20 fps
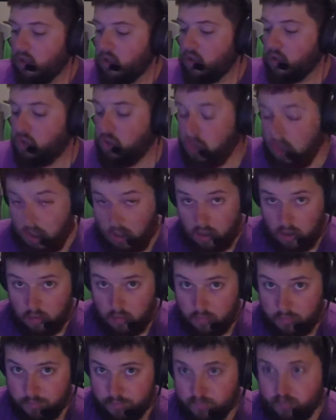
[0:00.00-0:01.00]
So,
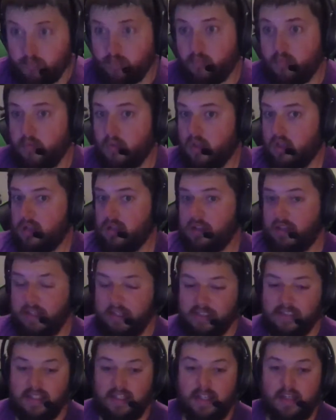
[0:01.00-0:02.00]
like
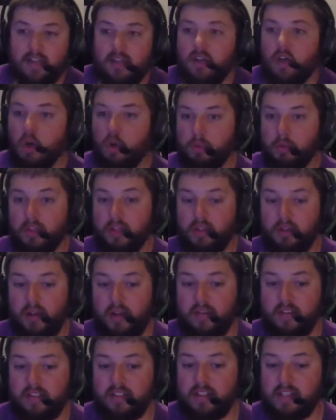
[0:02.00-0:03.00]
I said, hope you like
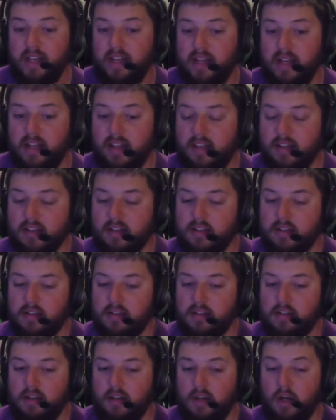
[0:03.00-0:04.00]
Gravit Design.
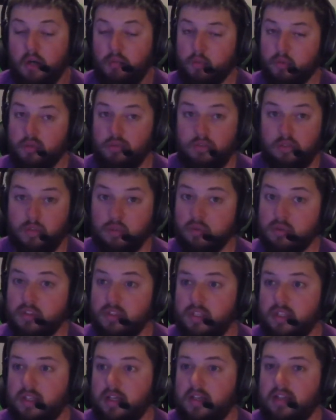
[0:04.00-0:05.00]
I hope you
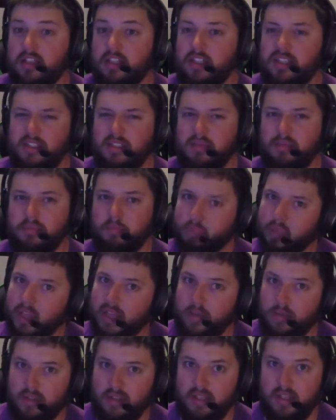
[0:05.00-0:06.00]
use it and just
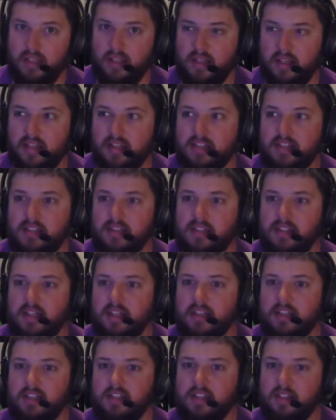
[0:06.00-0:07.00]
play with it. It's
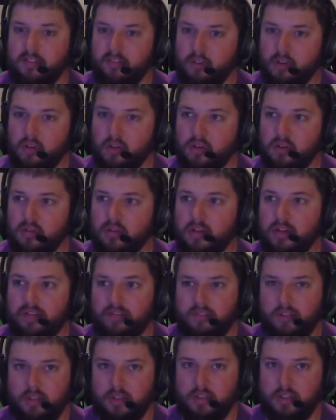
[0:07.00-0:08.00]
difficult at
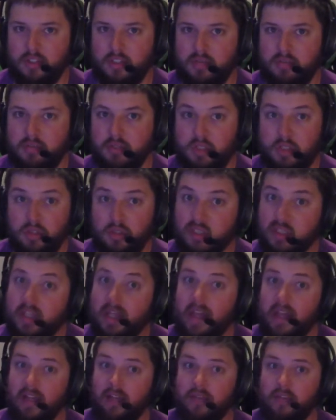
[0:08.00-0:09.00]
first, but you get
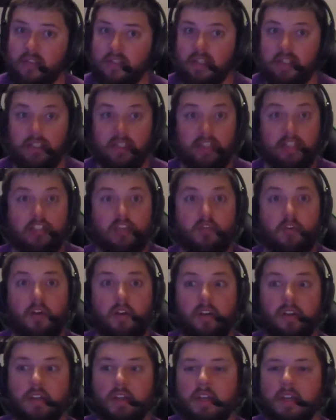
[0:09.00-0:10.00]
the hang of it, and then it's
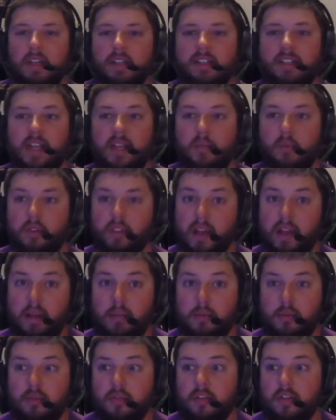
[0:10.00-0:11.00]
fun. Same with
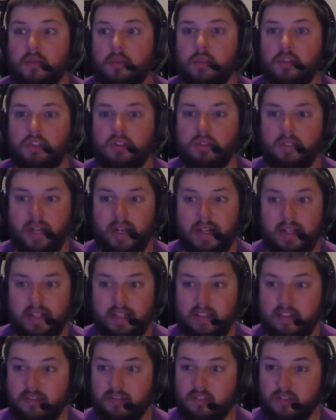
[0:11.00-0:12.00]
iMovie. Once you kind of
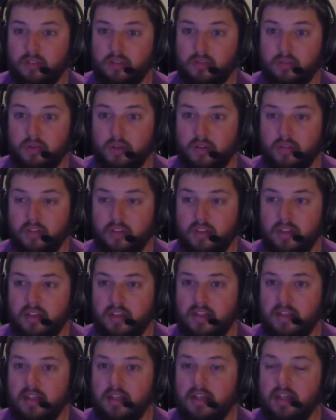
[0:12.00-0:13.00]
get the feel for
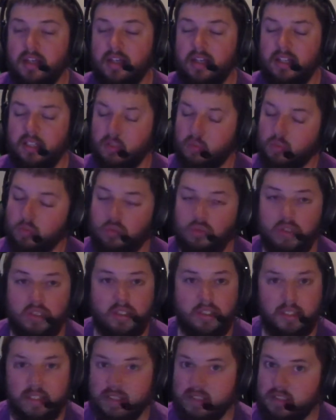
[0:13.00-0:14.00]
everything, it's
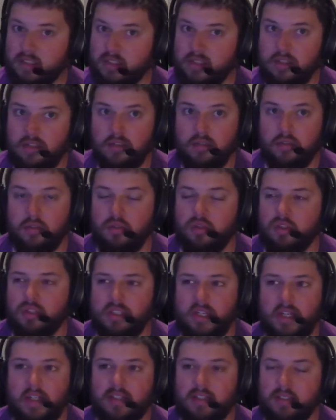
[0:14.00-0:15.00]
really easy to use. You
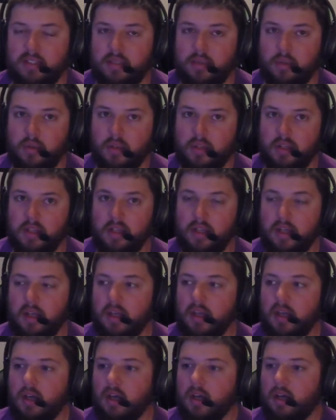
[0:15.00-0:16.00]
just got to stick with it.
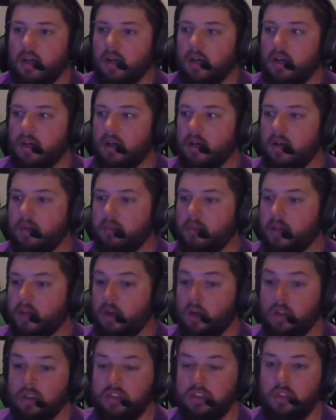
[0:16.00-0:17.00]

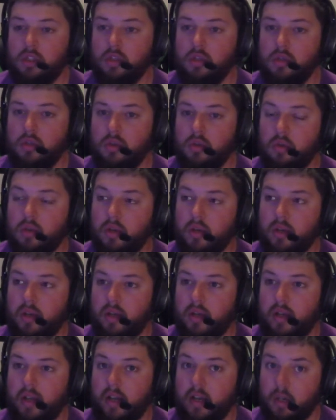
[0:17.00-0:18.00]
And also,
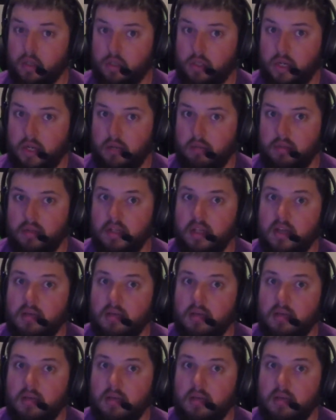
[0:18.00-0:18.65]
AirDrop.